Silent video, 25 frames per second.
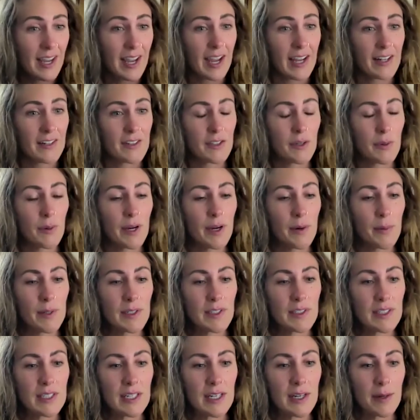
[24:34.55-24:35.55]
And so I
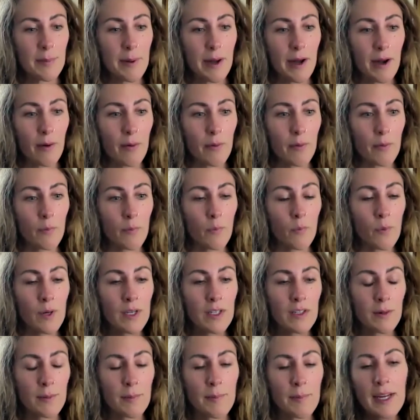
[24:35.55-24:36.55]
always think about
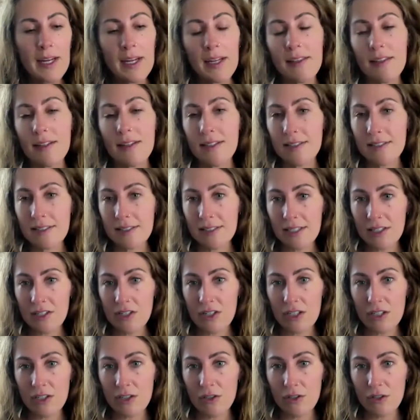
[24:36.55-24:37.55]
when you're making the
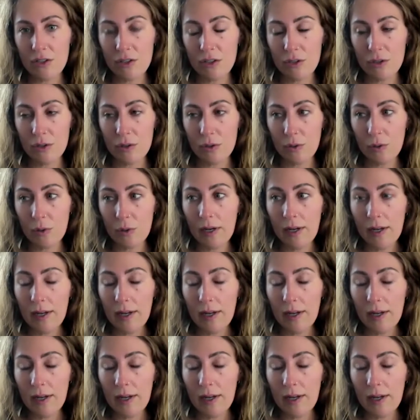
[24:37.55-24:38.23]
decision to